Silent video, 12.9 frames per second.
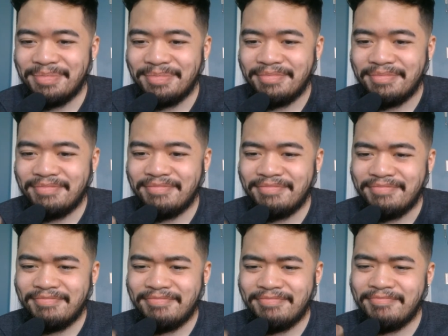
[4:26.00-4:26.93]

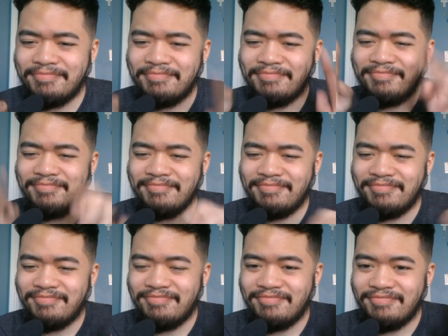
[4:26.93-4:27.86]

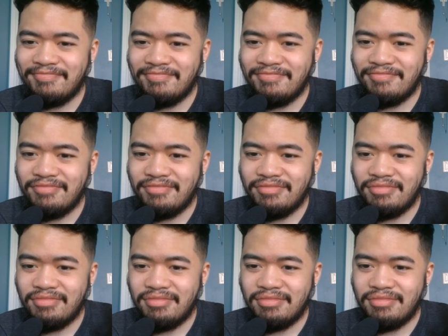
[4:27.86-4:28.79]

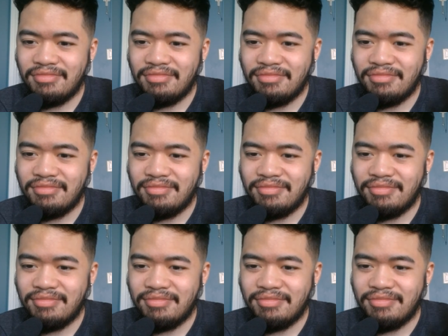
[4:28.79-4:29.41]
(silence)